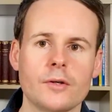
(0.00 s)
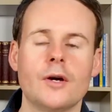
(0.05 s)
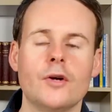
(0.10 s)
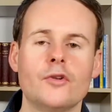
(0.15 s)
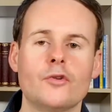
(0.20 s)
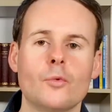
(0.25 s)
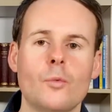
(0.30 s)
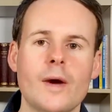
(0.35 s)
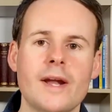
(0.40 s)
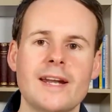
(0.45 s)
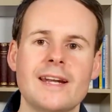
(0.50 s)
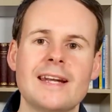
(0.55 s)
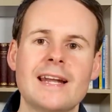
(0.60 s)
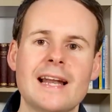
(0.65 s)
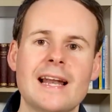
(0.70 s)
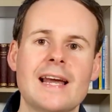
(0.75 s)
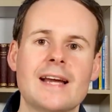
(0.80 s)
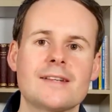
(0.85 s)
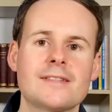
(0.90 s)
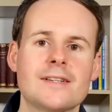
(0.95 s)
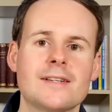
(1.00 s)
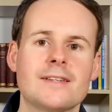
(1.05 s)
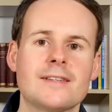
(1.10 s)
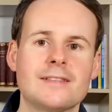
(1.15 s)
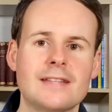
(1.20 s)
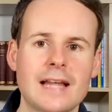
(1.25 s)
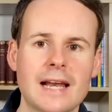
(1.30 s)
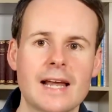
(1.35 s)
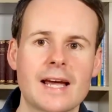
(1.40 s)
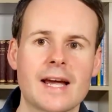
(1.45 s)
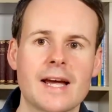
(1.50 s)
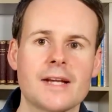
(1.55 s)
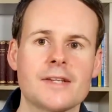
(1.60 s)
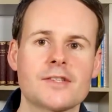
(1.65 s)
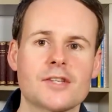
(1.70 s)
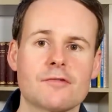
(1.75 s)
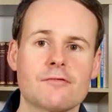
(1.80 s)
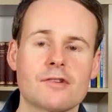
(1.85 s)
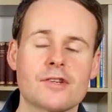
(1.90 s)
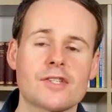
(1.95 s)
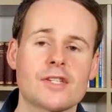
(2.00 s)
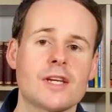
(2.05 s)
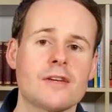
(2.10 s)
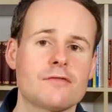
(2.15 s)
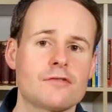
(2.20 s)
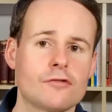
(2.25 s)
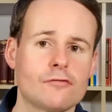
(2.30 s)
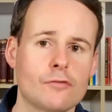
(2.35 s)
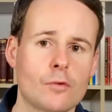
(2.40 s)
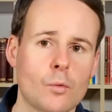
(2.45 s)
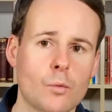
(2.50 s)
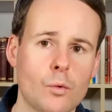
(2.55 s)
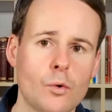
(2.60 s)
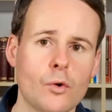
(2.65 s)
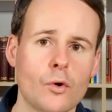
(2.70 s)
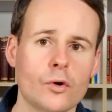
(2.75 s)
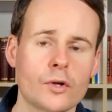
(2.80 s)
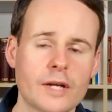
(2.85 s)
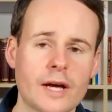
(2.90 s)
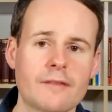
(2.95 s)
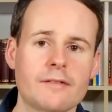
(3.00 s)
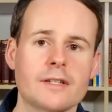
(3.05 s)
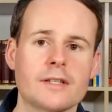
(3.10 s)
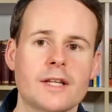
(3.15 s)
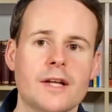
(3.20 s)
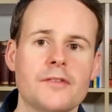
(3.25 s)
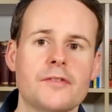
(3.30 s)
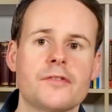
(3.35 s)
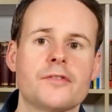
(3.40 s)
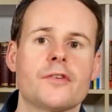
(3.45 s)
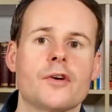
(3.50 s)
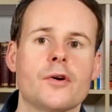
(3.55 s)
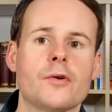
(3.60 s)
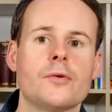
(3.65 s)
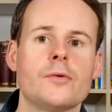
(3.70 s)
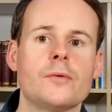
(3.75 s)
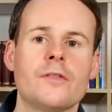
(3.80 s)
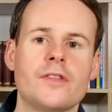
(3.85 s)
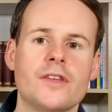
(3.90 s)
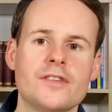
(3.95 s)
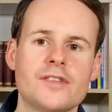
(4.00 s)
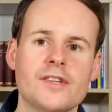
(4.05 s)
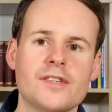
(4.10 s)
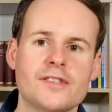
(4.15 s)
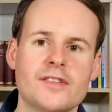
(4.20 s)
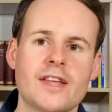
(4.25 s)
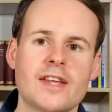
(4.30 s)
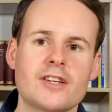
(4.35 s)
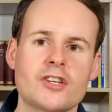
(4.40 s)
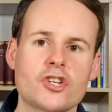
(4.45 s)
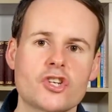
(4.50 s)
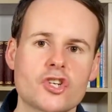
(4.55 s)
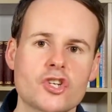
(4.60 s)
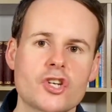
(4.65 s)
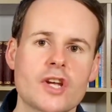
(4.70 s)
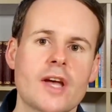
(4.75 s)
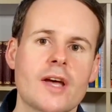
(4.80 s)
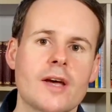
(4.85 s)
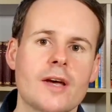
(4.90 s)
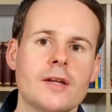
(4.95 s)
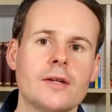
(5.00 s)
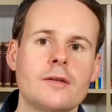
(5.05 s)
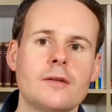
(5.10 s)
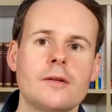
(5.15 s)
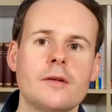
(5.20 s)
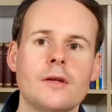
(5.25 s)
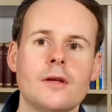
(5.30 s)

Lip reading: and when an elected delegator receives a reward having done so, this is then shared